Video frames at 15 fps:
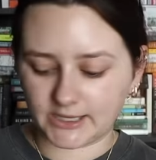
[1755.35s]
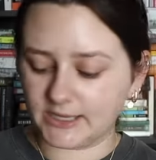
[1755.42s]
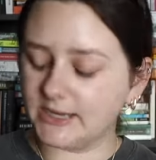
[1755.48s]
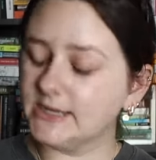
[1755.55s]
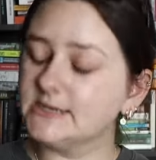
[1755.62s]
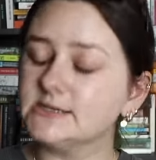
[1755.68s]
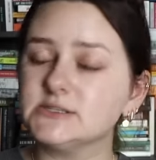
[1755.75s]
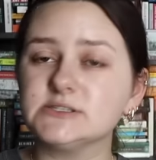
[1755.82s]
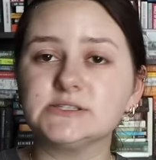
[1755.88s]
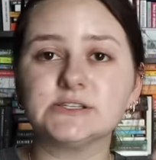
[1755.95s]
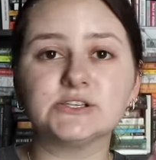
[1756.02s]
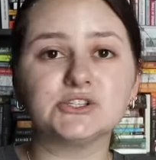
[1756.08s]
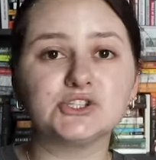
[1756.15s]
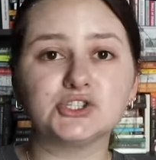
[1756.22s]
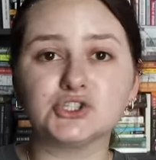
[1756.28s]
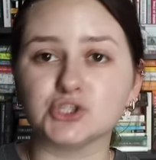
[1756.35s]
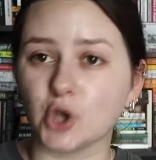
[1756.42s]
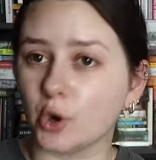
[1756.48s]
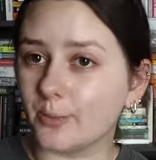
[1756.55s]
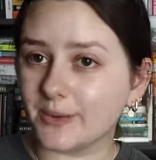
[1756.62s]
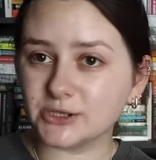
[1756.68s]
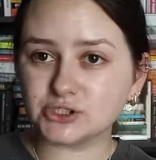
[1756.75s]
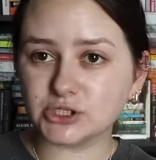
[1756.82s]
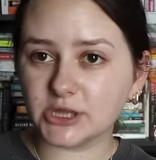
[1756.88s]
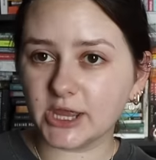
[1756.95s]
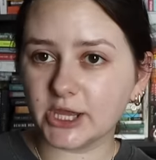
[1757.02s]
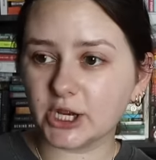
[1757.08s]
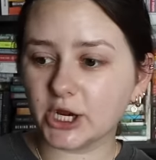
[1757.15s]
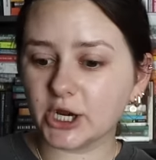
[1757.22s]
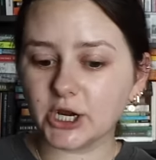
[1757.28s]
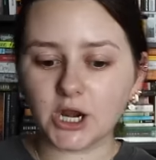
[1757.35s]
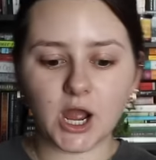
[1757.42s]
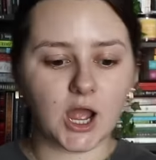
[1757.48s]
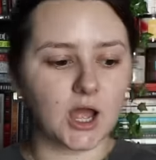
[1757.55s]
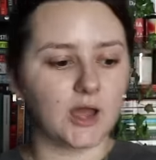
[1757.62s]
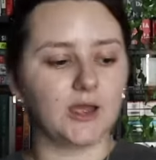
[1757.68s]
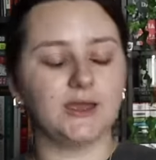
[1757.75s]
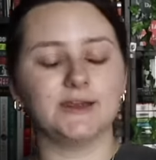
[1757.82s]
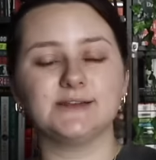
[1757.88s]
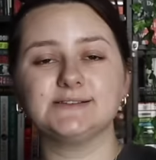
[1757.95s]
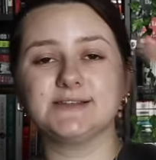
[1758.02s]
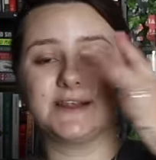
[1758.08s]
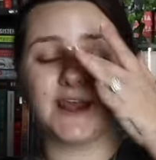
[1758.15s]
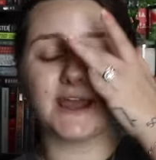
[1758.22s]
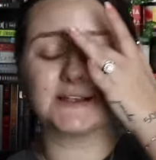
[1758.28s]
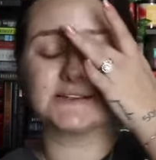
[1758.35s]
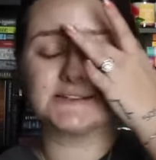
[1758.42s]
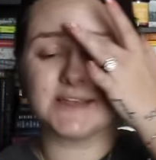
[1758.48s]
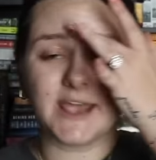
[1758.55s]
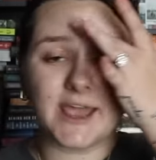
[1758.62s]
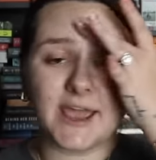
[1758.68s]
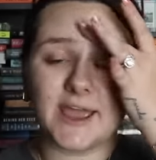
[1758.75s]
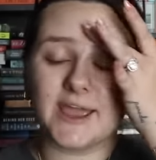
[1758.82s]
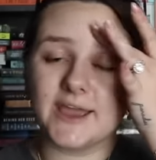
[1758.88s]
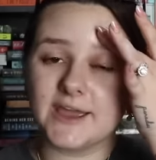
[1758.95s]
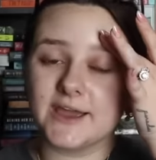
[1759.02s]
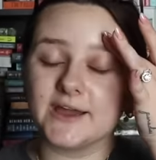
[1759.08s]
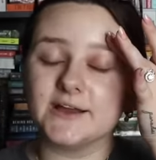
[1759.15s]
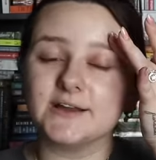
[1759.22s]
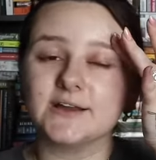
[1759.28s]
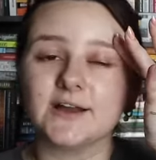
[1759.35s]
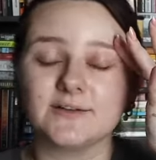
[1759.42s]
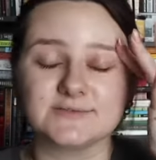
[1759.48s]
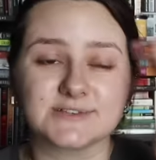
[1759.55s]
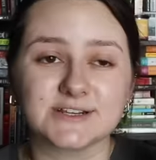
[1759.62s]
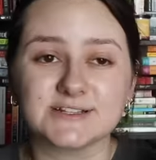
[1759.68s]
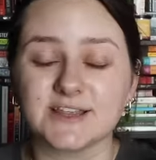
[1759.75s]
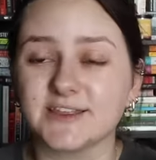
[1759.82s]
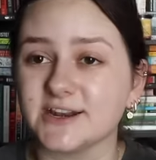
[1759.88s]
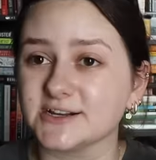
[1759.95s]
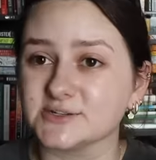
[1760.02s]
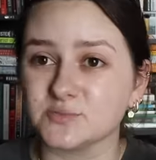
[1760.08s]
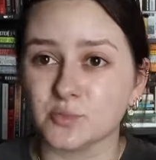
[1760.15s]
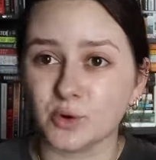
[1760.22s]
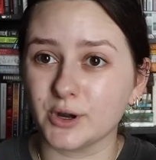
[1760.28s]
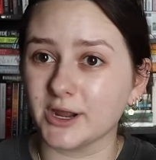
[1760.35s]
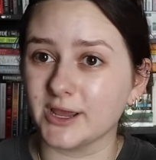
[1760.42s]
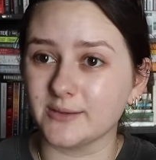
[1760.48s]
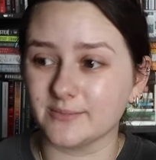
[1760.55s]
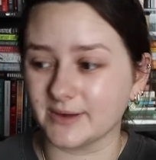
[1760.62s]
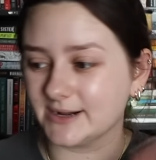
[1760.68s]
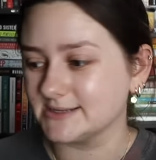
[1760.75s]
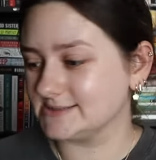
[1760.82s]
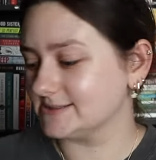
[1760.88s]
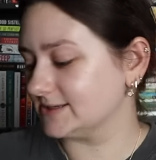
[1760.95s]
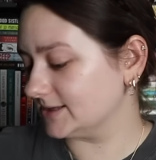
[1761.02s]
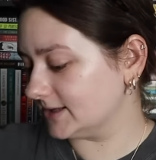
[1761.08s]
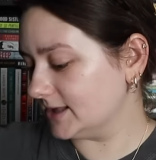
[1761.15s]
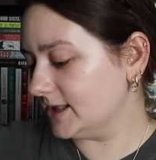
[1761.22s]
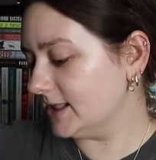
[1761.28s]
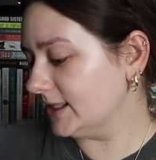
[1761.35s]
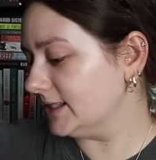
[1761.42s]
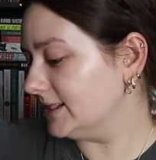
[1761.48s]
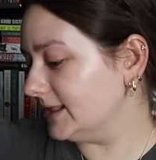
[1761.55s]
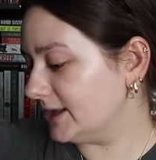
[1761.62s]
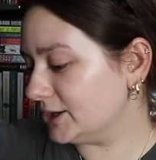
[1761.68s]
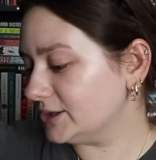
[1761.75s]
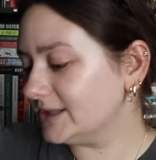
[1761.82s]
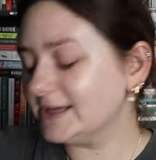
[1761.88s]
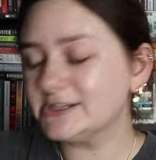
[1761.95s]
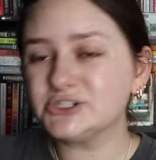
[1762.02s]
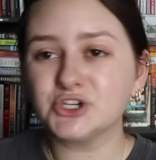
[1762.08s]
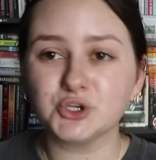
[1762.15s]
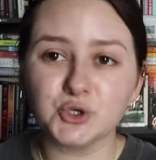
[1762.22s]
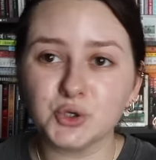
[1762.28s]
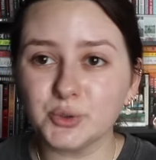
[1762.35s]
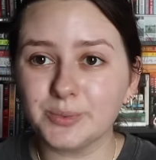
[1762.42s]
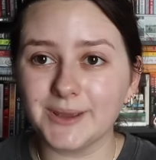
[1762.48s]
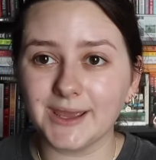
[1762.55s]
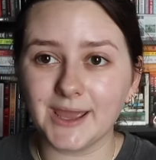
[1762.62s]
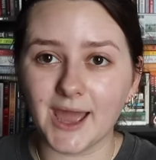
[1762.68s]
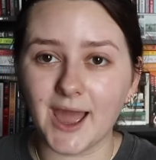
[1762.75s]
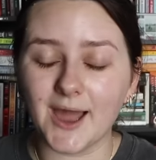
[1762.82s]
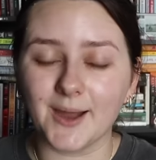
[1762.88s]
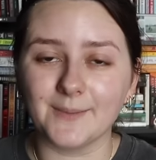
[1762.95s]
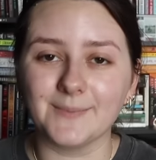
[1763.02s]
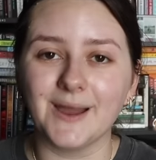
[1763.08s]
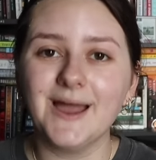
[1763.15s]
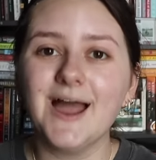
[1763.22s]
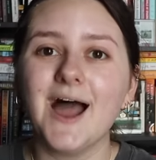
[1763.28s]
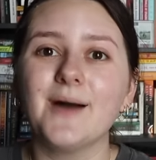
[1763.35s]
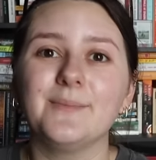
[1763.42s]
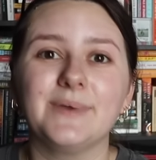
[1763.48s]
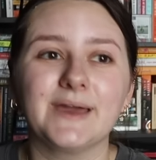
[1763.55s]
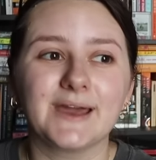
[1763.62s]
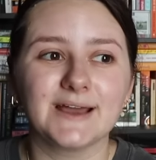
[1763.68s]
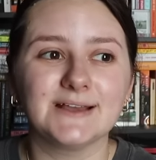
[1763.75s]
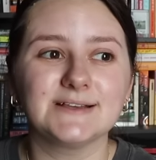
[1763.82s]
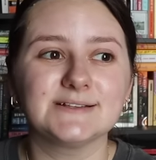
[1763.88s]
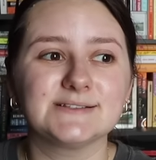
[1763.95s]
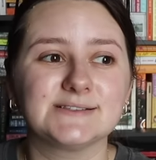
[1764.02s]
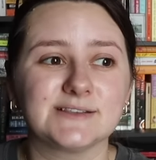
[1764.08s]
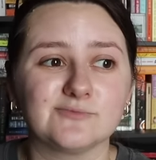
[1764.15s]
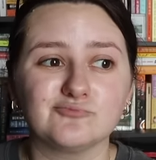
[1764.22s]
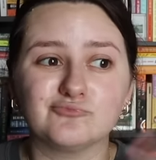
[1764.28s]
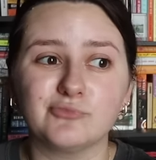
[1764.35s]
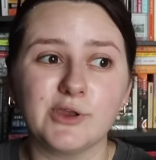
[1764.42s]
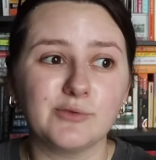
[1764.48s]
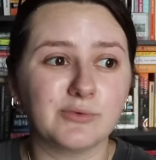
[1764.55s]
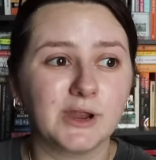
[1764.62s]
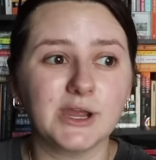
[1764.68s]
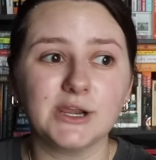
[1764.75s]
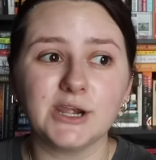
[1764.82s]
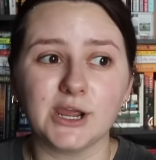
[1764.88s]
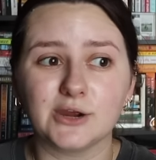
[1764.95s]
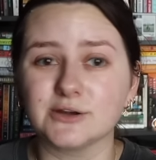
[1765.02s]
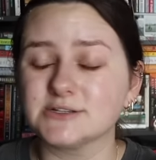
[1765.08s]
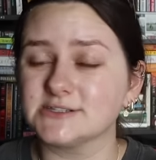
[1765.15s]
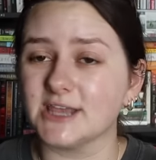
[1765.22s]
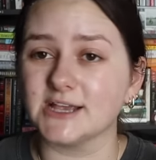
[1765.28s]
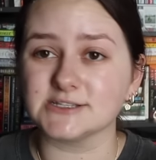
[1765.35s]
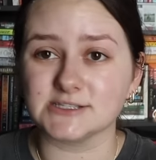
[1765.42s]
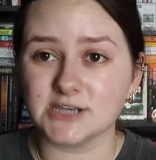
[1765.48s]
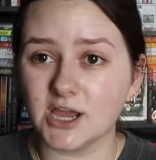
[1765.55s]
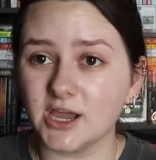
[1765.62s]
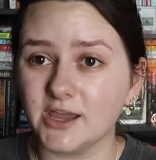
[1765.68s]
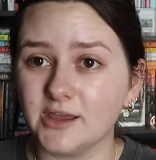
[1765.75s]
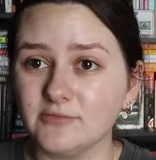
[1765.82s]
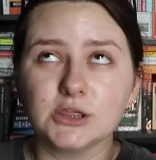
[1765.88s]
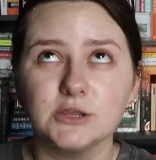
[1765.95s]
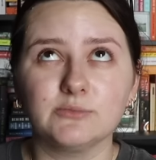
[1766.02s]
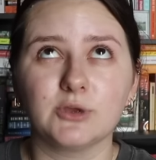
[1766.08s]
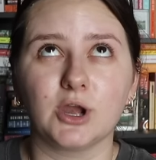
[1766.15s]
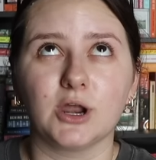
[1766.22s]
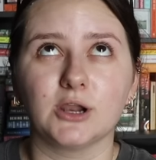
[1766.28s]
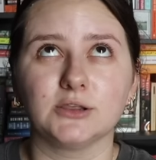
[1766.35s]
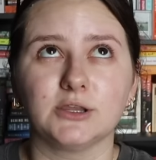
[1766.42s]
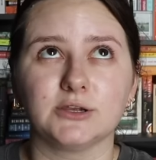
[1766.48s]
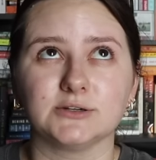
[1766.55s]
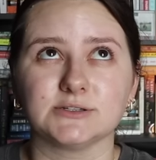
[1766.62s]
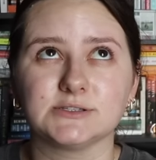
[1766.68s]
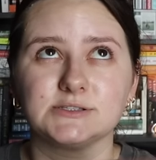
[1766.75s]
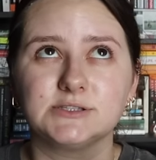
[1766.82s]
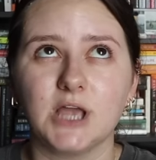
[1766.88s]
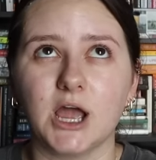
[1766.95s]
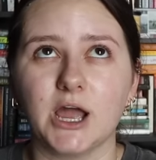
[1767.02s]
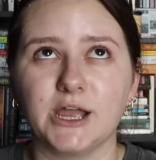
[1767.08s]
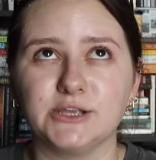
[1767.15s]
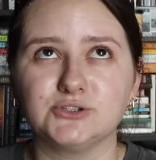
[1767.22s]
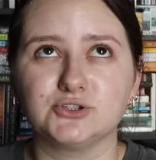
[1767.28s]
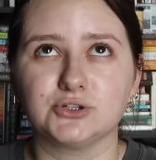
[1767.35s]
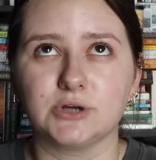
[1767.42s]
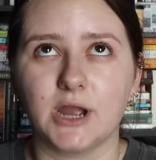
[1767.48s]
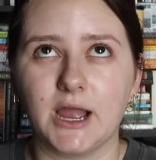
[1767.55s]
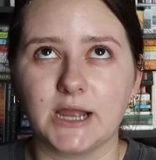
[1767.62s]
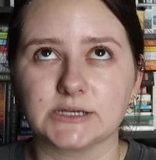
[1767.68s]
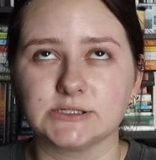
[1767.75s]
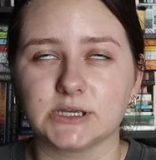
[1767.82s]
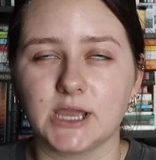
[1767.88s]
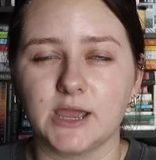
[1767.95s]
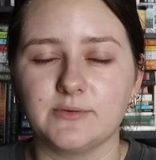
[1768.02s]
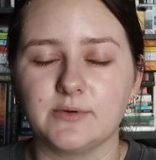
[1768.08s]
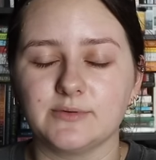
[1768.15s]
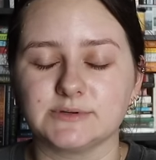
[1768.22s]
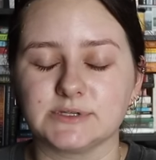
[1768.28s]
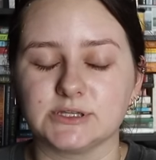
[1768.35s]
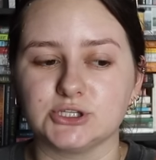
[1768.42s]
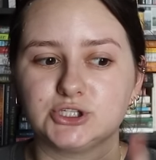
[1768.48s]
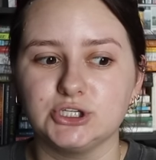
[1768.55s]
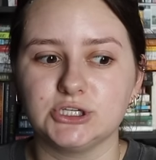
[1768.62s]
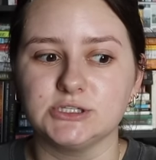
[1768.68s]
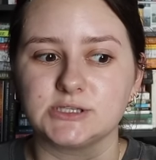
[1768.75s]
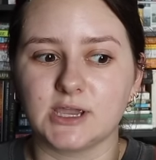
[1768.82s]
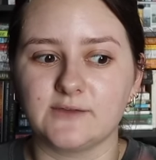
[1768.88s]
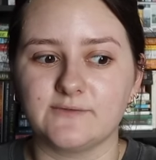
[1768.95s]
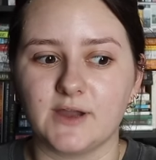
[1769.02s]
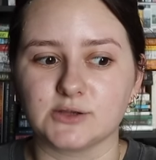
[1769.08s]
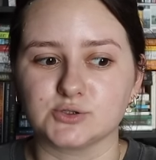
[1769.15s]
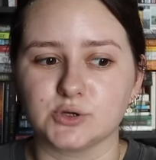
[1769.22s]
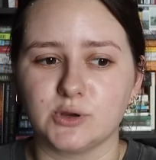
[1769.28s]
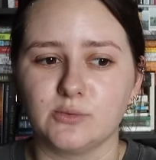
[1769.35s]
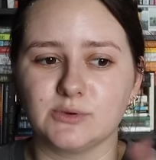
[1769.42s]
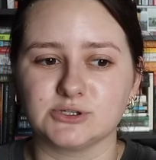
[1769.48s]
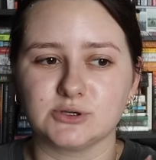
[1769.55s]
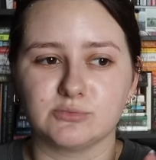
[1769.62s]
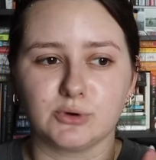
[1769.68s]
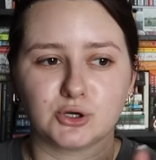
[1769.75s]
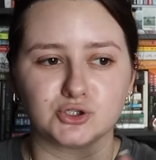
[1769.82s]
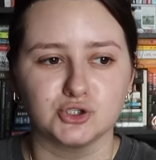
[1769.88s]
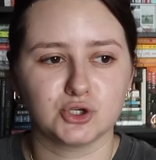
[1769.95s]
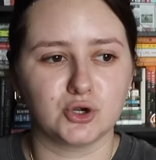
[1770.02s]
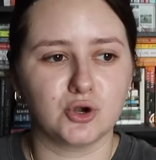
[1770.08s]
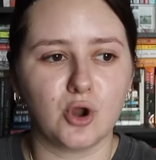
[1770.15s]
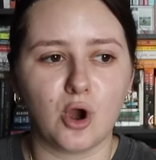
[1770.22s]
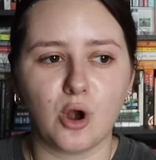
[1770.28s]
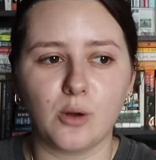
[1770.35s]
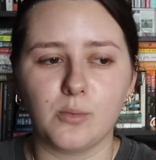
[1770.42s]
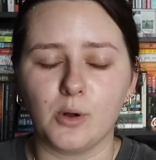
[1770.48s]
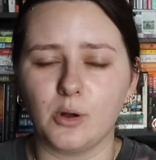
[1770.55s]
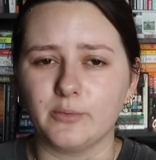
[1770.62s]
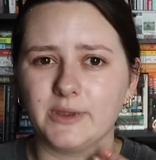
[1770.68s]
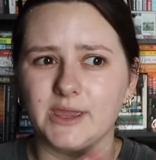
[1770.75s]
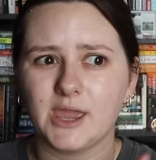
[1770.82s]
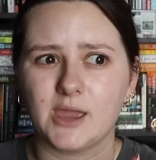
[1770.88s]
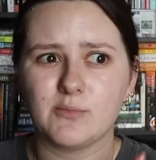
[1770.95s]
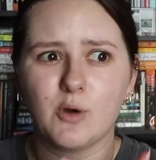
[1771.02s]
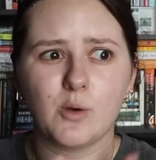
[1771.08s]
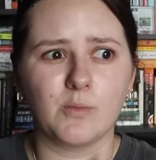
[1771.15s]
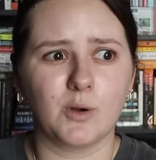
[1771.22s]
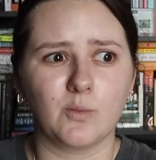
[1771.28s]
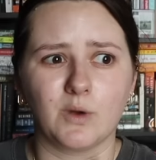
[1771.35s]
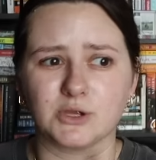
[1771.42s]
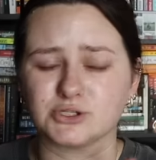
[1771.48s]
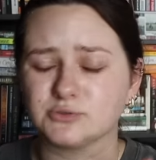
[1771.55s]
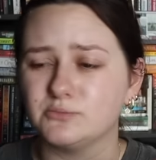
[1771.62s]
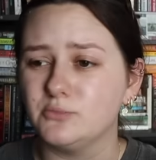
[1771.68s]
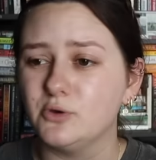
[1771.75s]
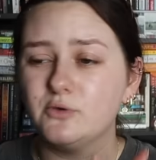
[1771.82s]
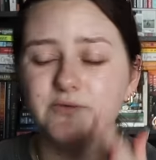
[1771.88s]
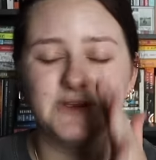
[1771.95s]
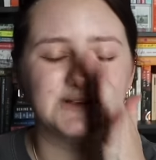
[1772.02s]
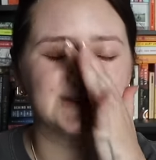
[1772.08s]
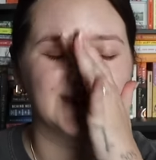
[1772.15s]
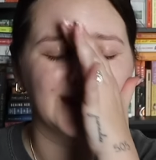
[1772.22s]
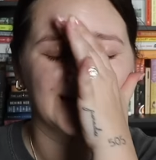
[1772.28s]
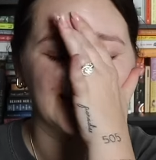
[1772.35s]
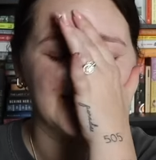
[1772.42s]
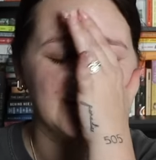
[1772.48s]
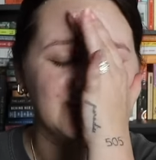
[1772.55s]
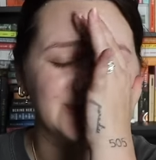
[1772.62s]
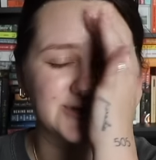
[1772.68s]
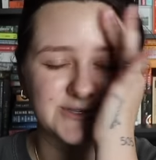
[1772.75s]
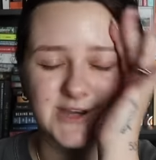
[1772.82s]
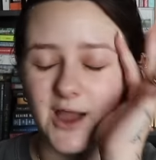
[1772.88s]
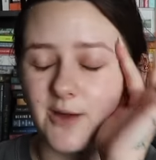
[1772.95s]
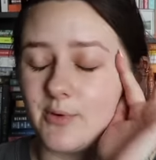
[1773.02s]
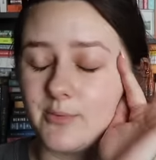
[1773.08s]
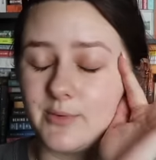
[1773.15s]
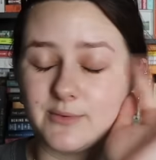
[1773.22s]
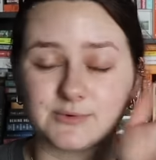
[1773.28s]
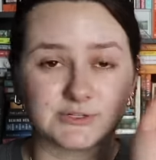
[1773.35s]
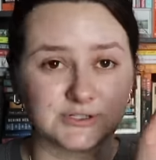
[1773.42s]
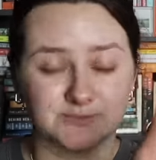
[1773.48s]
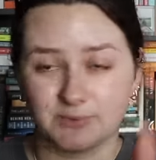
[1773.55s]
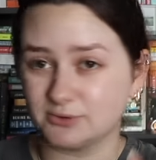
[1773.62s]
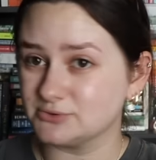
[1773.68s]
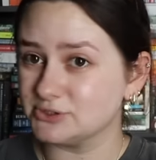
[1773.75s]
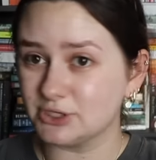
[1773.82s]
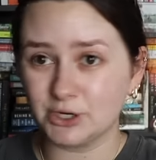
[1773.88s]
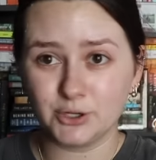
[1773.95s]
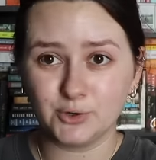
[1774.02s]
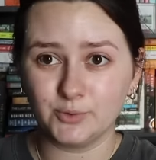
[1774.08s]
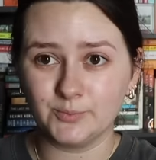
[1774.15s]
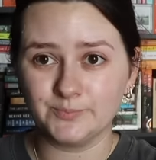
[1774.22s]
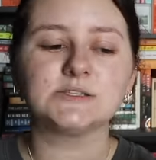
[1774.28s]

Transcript: It is so much later. Uh, it is the next day. I was gonna say the next morning, but it's literally two p m because we ran errands last night, then we got a little sidetracked. Okay, we went to the Cheesecake Factory, went to Barnes and Noble, we came home and watched movies. Like, it was not what we were supposed to do.